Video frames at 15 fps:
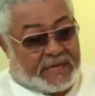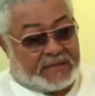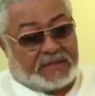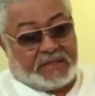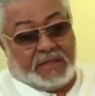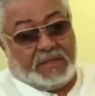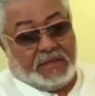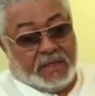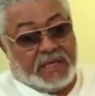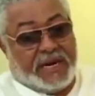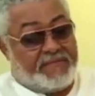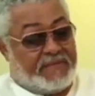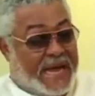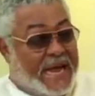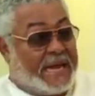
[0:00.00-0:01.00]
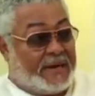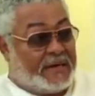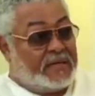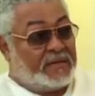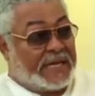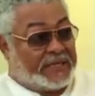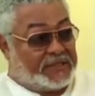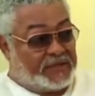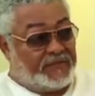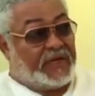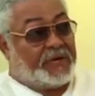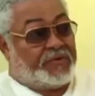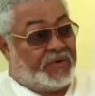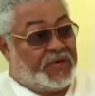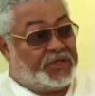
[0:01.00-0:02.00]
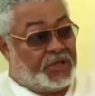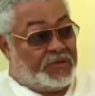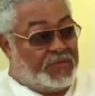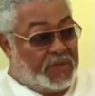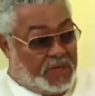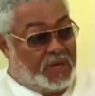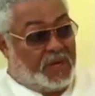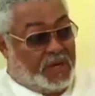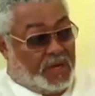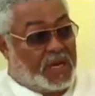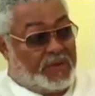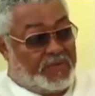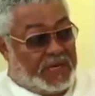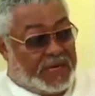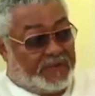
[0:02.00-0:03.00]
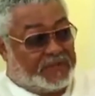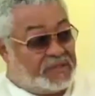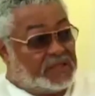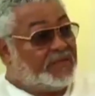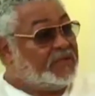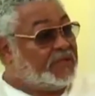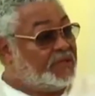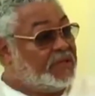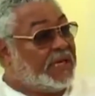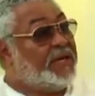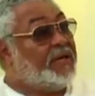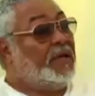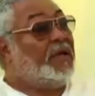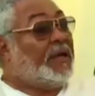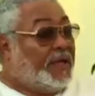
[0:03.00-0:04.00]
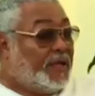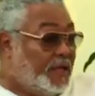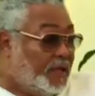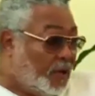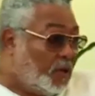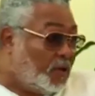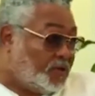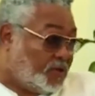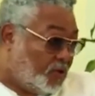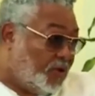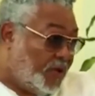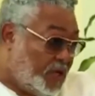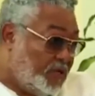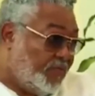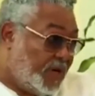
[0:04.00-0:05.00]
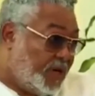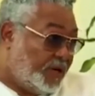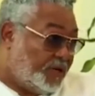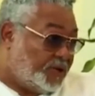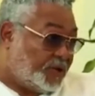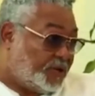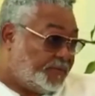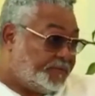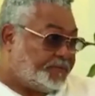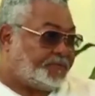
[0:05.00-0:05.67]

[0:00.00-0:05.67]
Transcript: that Liman, that civilian regime, came in after 79, he also emerged.